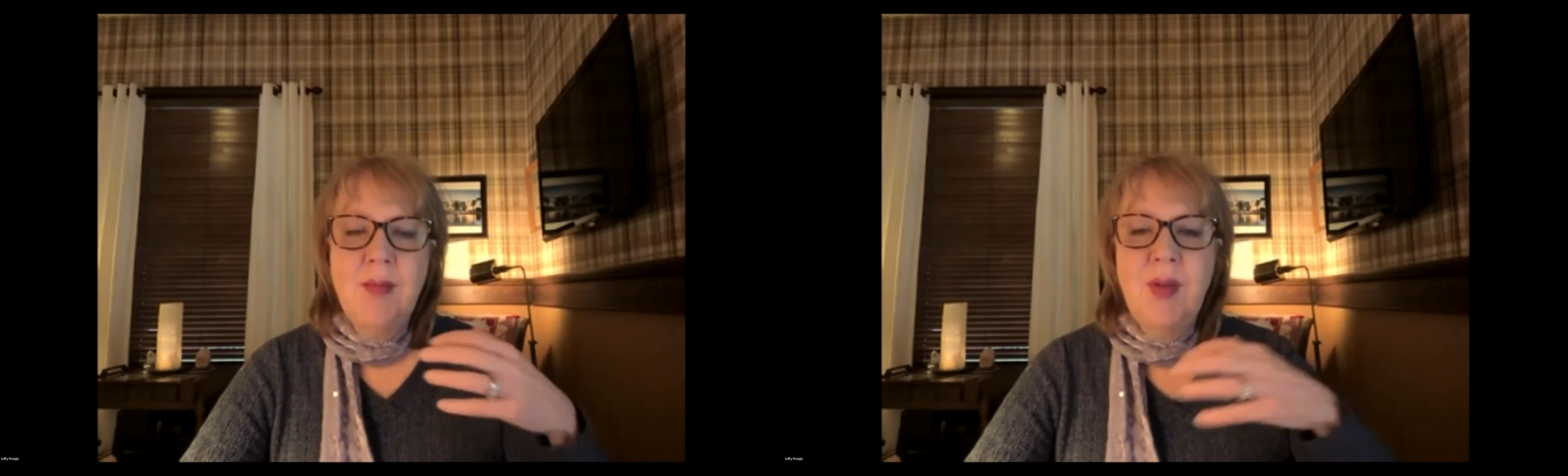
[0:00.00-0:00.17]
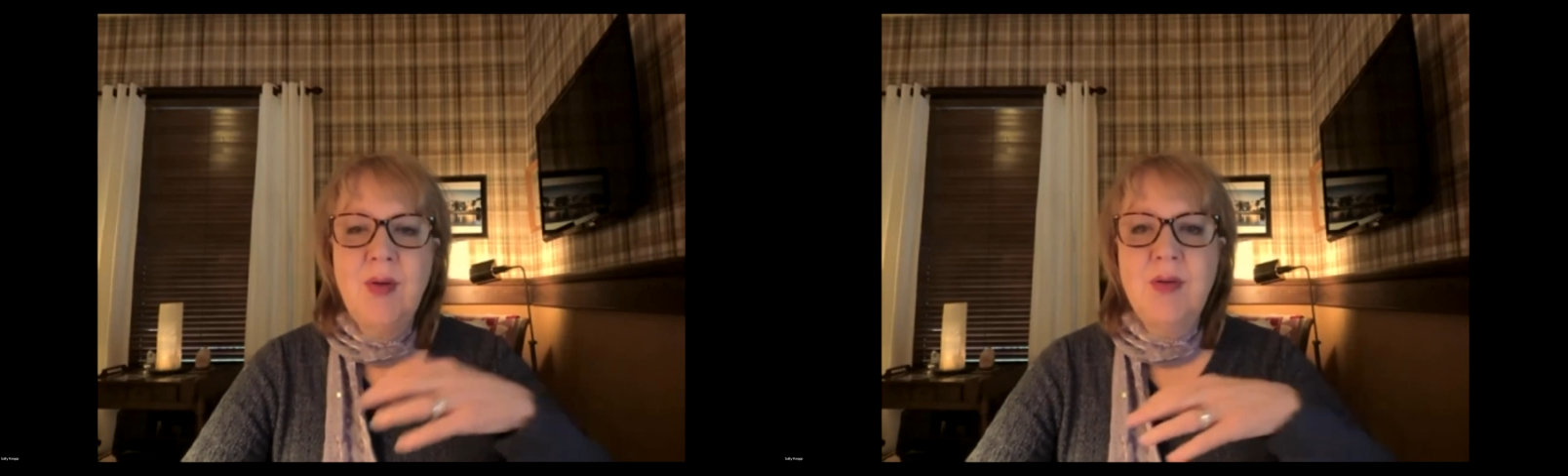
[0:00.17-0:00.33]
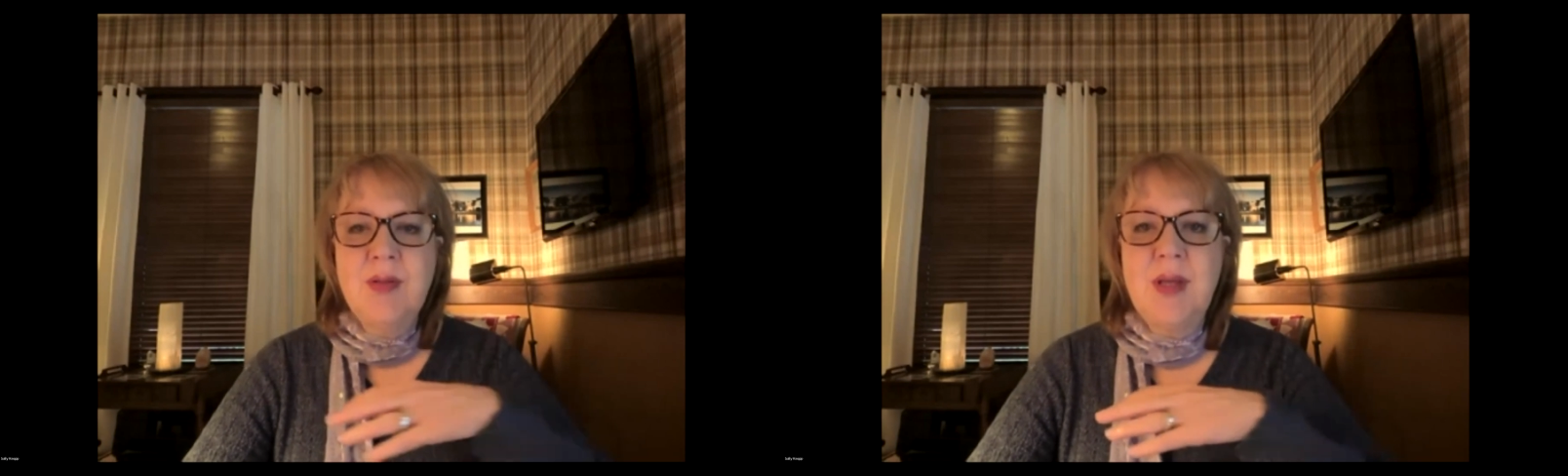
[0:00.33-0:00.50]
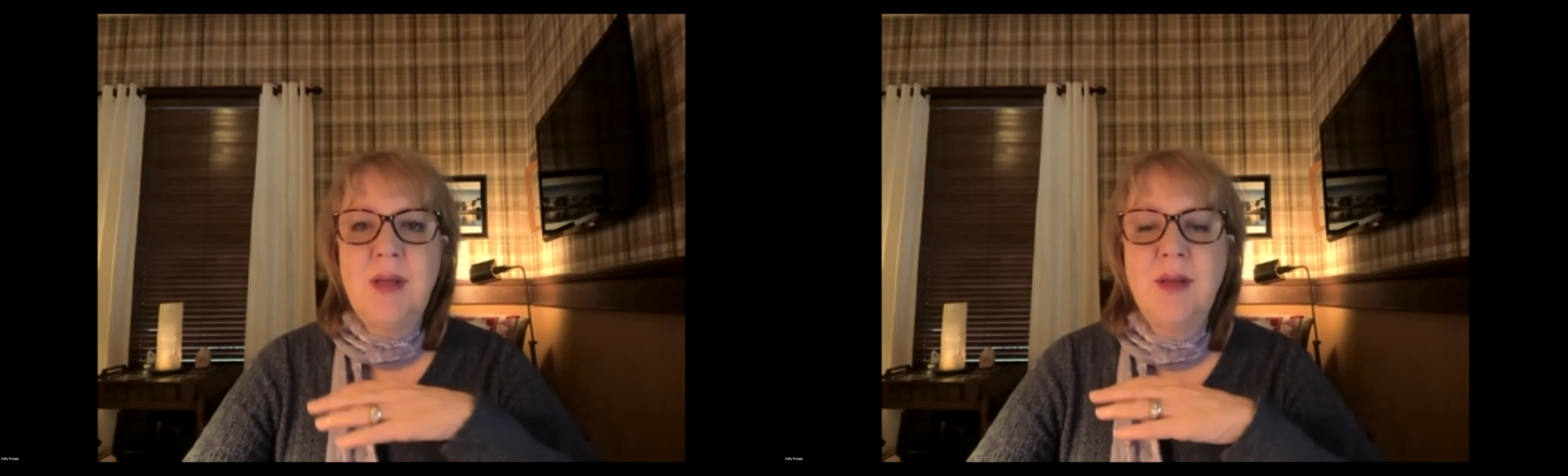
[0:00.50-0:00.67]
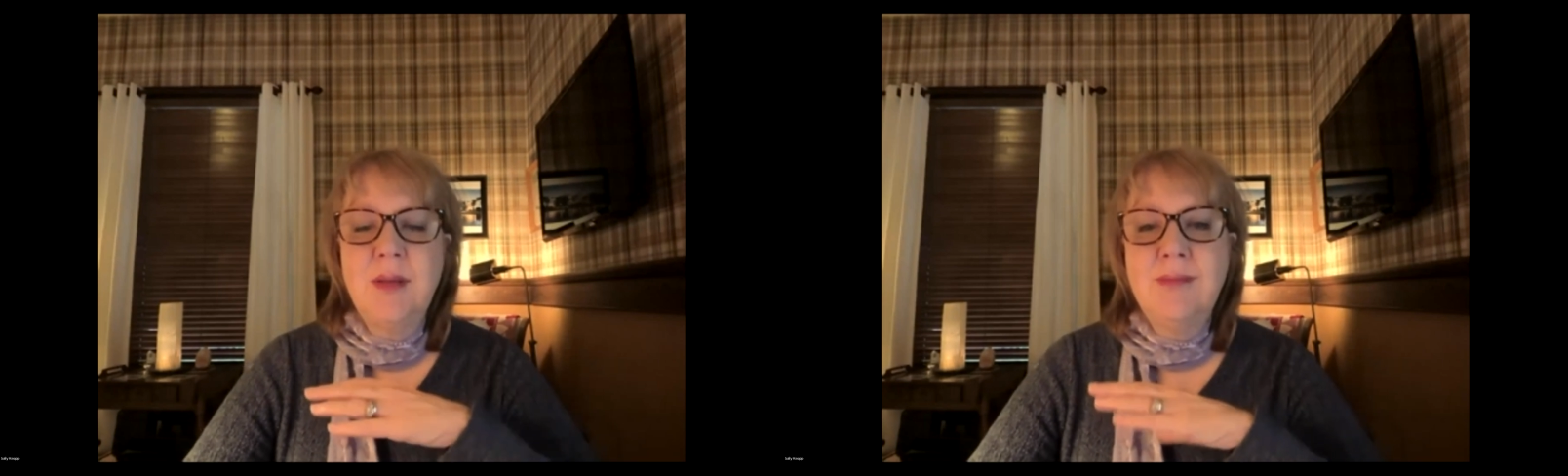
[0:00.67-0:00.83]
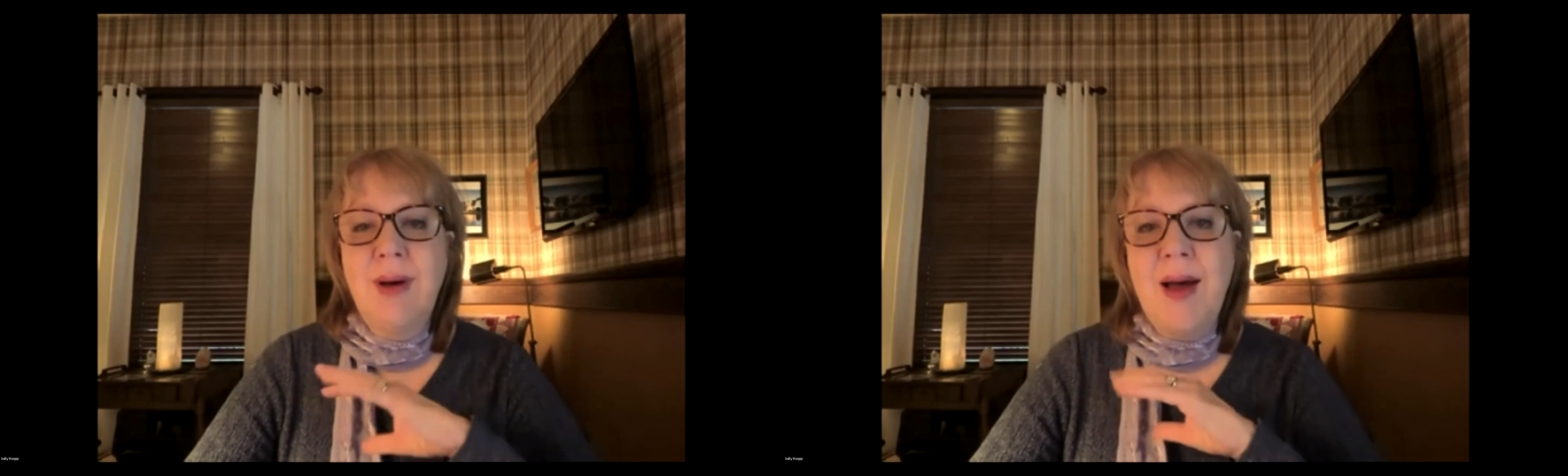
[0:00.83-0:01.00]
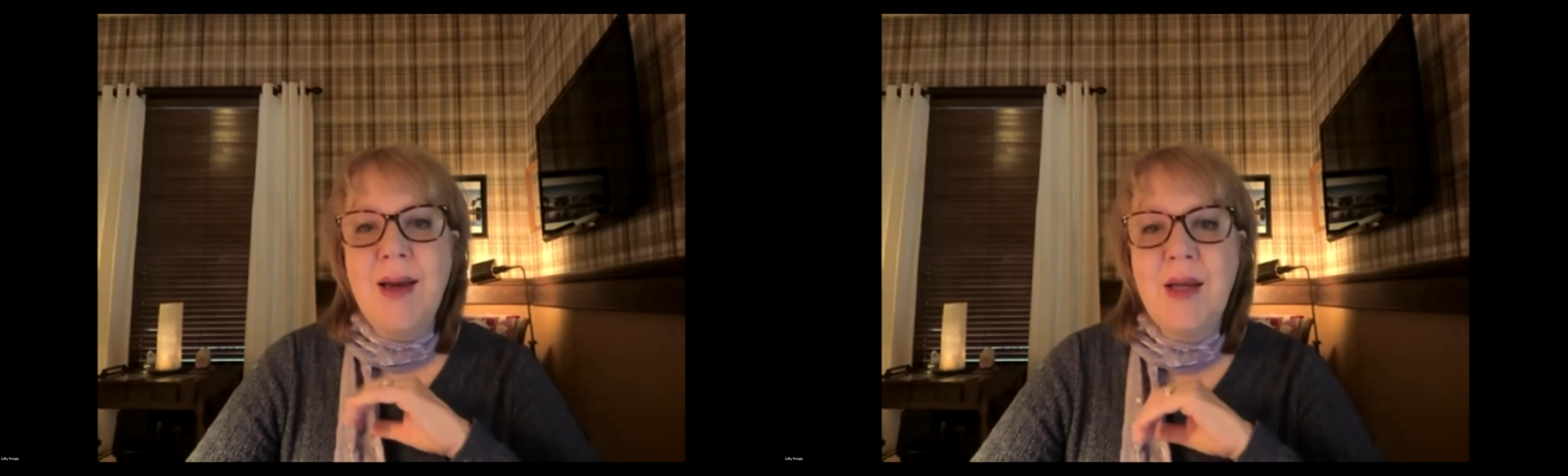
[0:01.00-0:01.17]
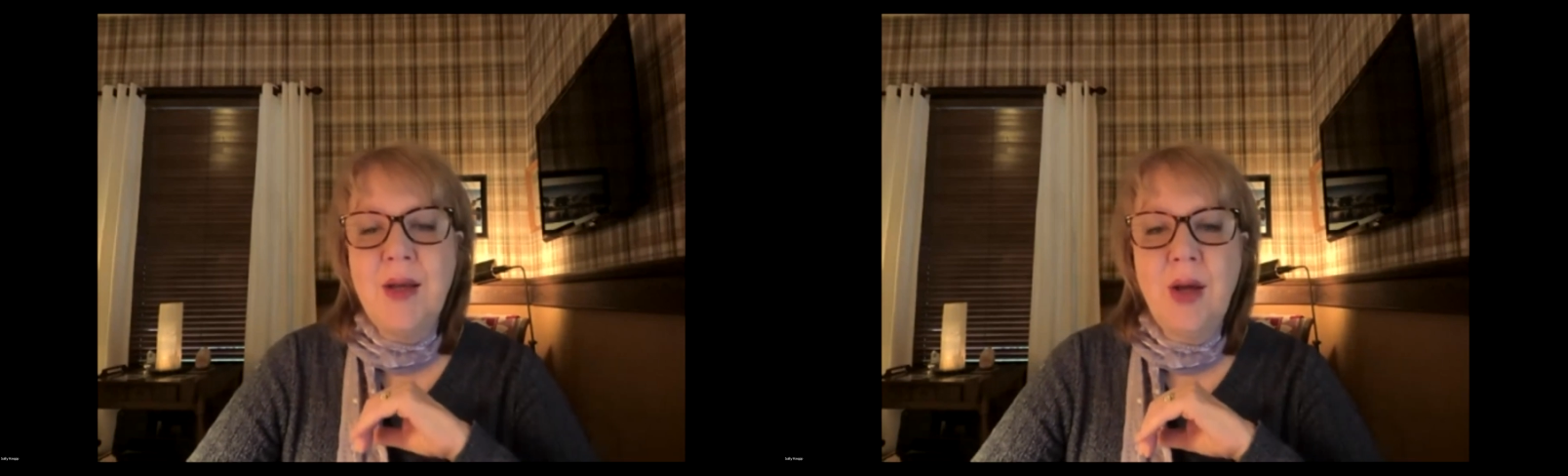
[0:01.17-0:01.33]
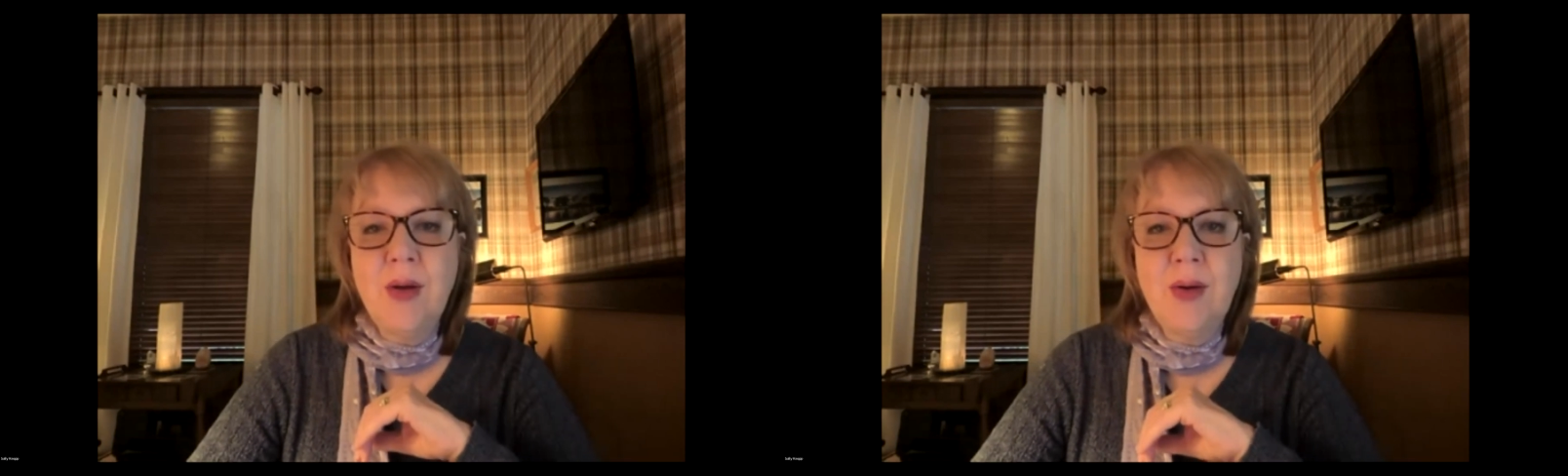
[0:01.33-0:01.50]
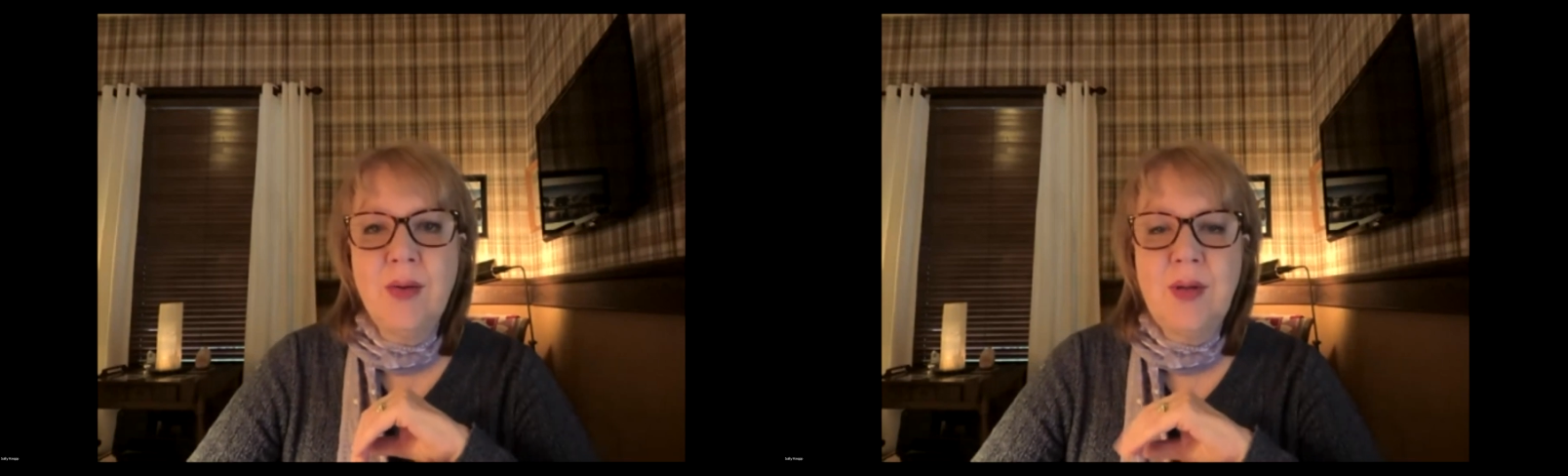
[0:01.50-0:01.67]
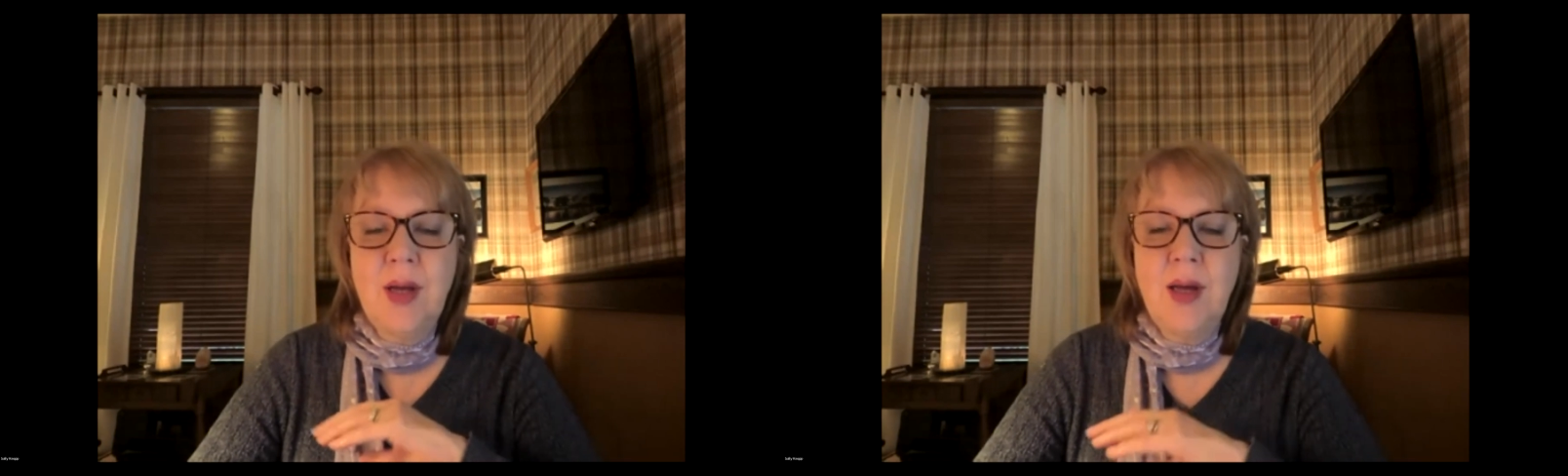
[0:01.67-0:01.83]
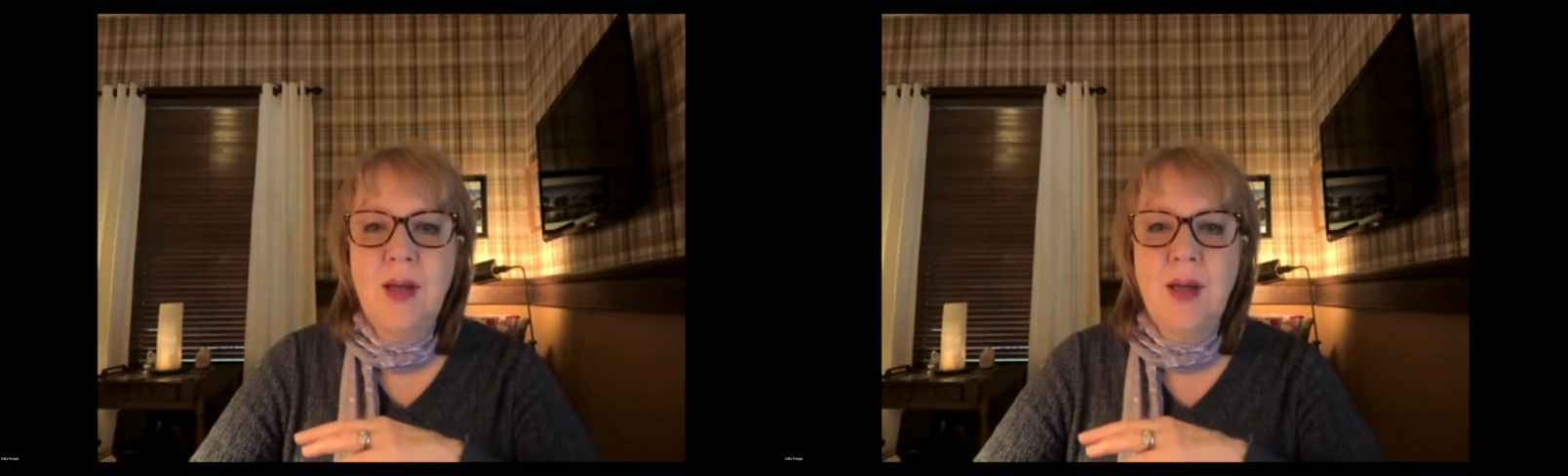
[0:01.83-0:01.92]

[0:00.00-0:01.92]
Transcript: using the body code